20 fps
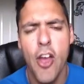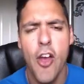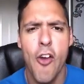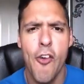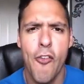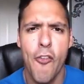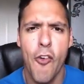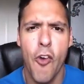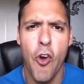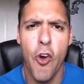
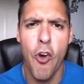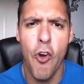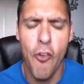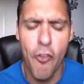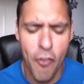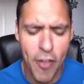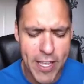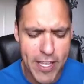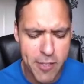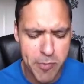for
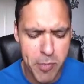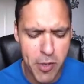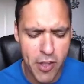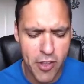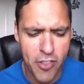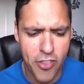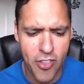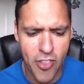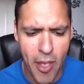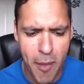Facebook
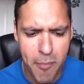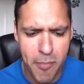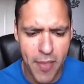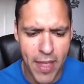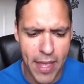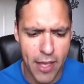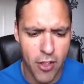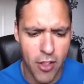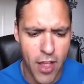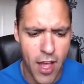
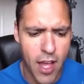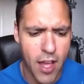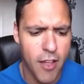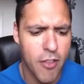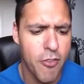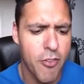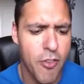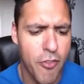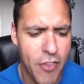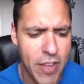thumbnail
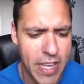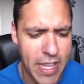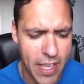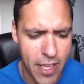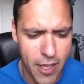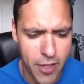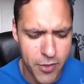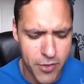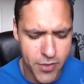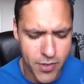art for
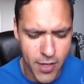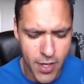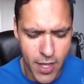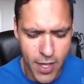videos.